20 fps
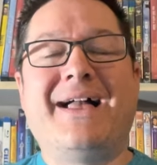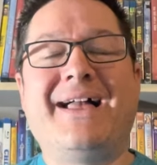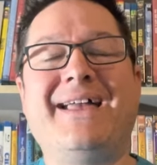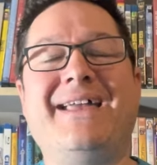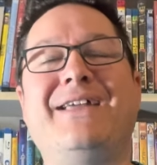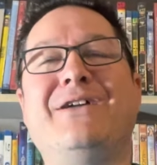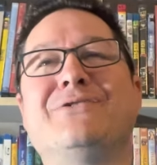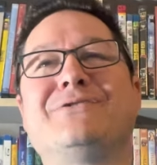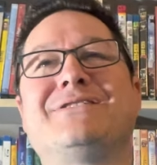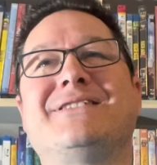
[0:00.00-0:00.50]

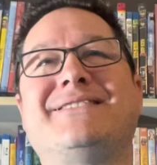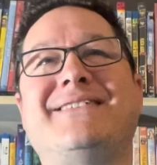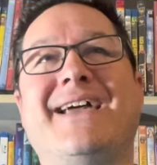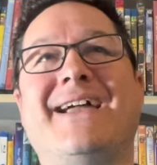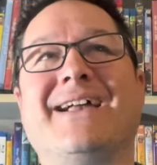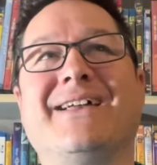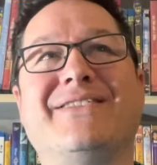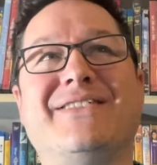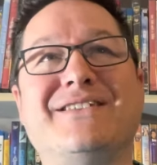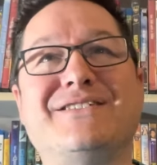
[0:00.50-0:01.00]
here's the
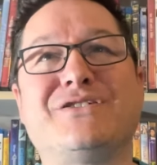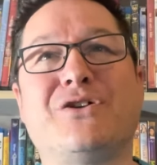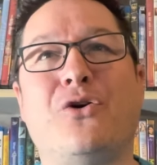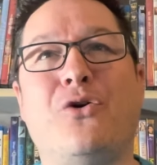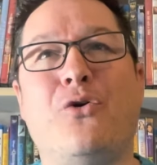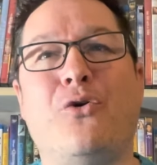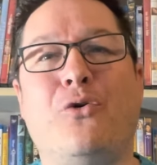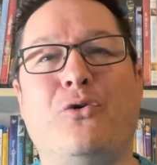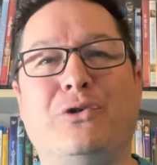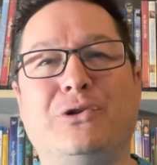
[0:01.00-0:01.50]
thing: this
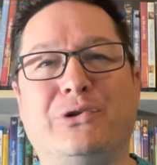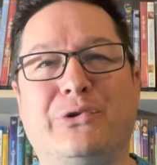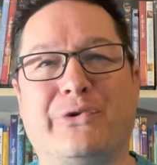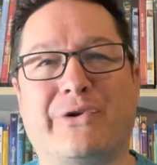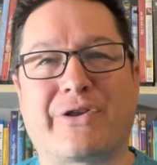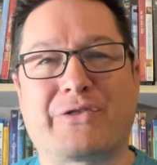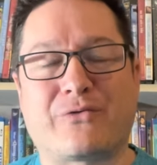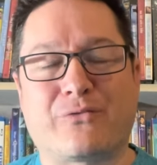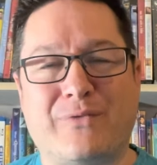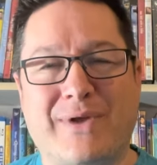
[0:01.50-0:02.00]
whole
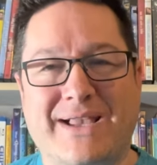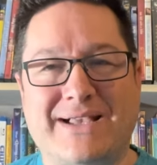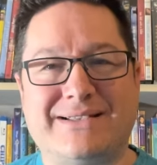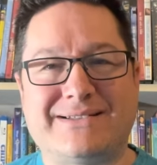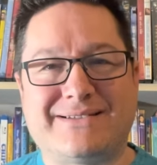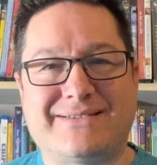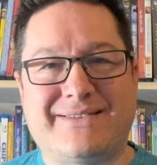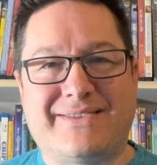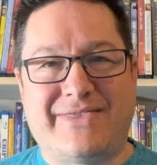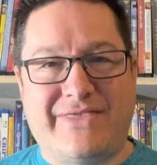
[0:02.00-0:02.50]
Lord of the
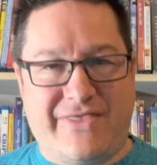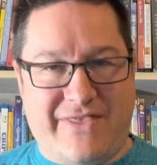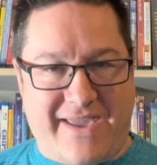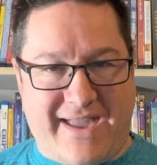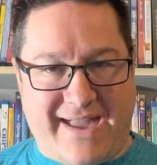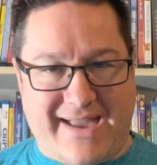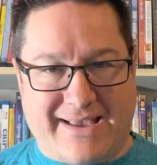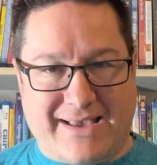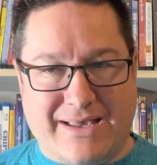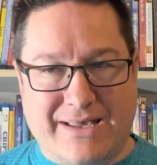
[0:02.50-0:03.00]
Rings
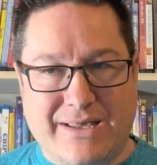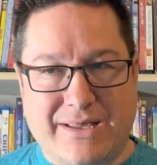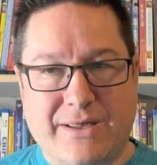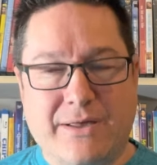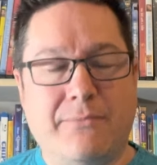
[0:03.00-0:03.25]
thing,